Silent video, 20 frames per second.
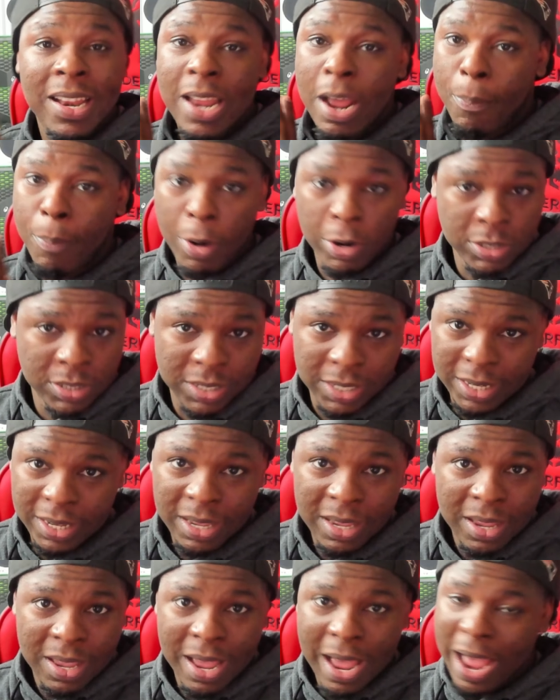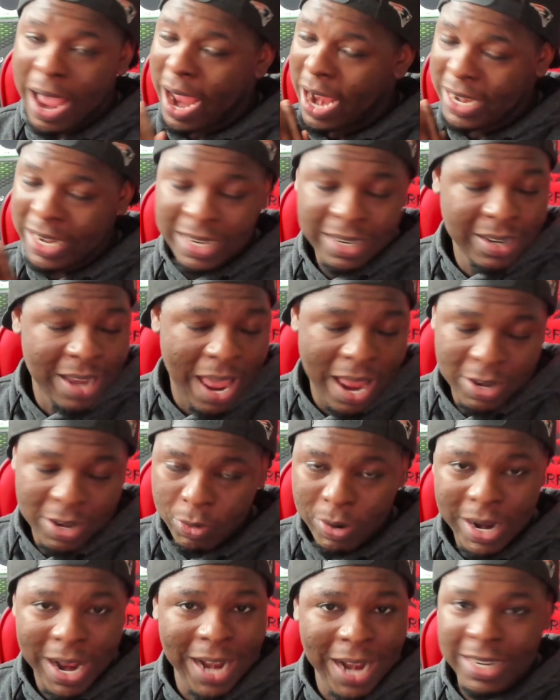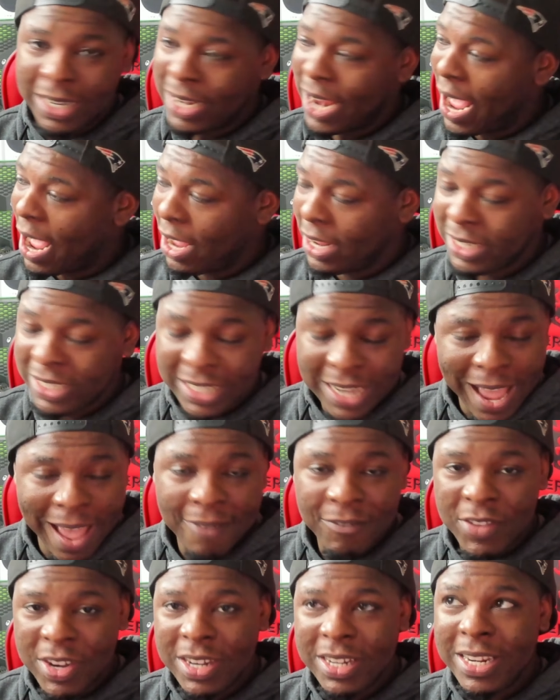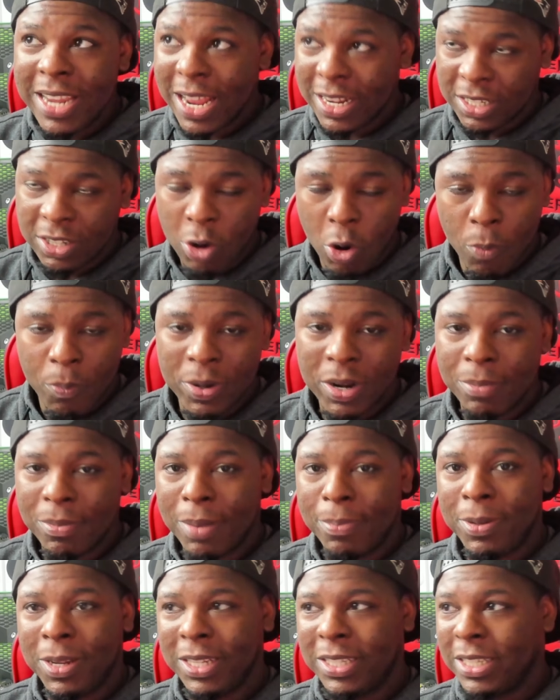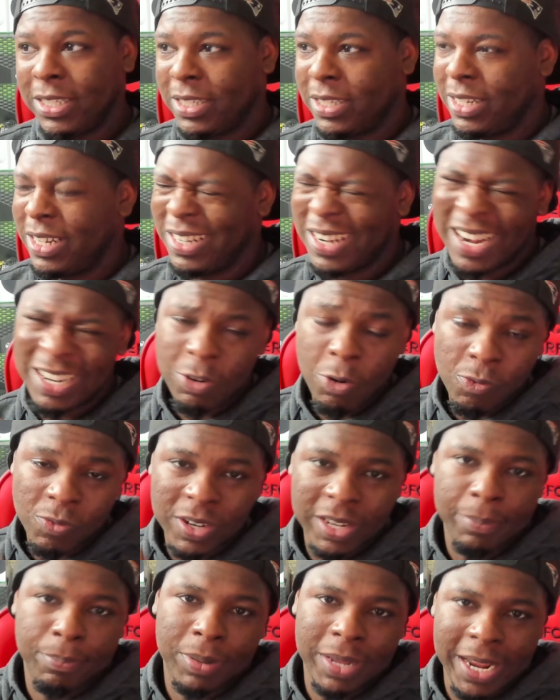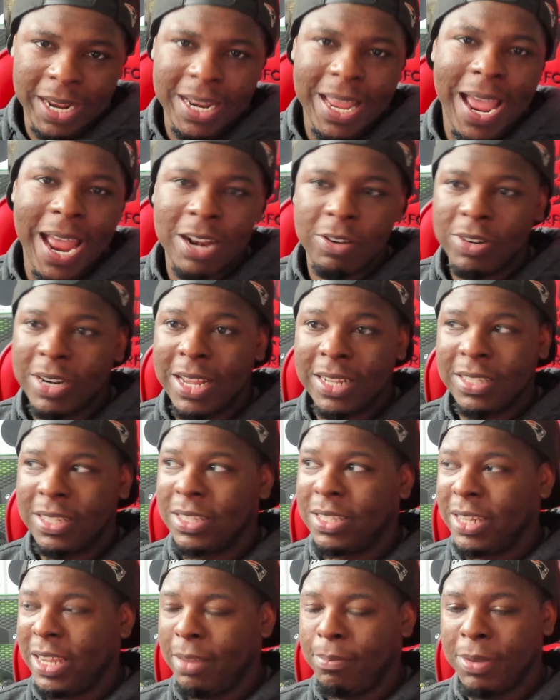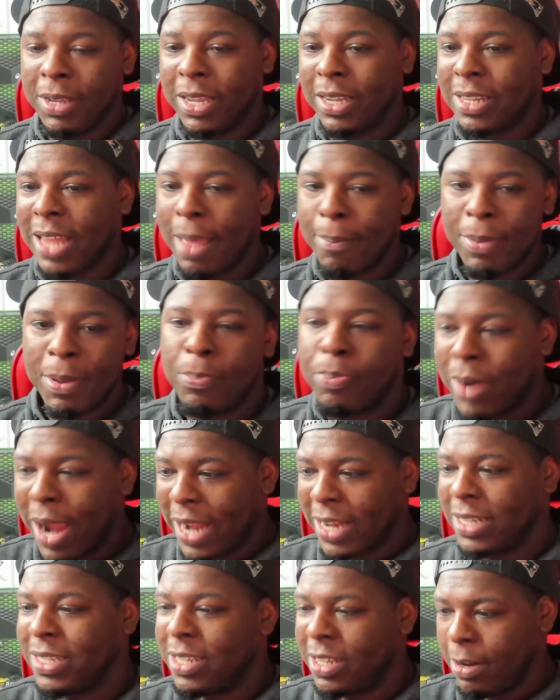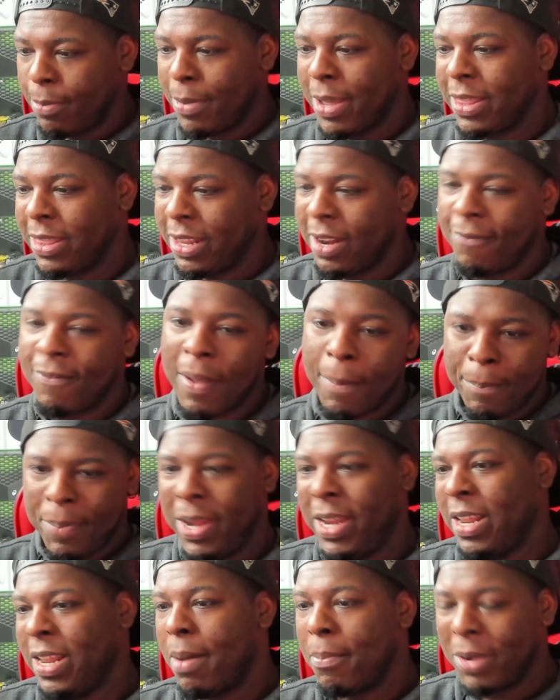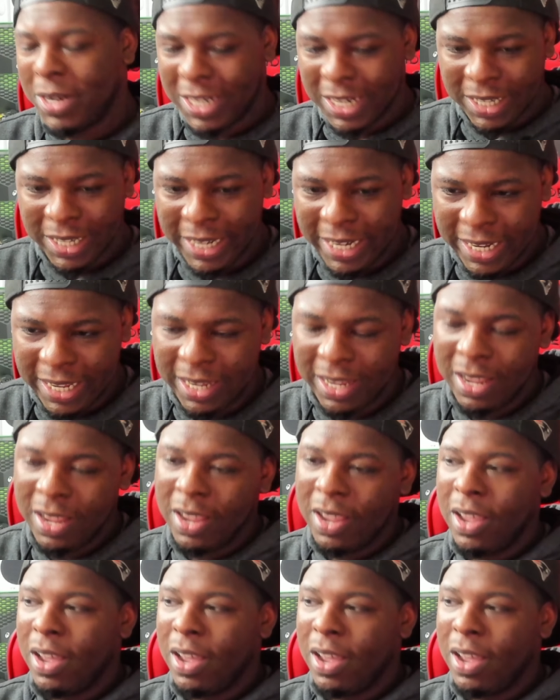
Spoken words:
Now, personally, I didn't do it. I have yet to open up my PlayStation, and I don't really plan to add on SSD because I've been practicing the method. If I beat it, I'm gonna delete it.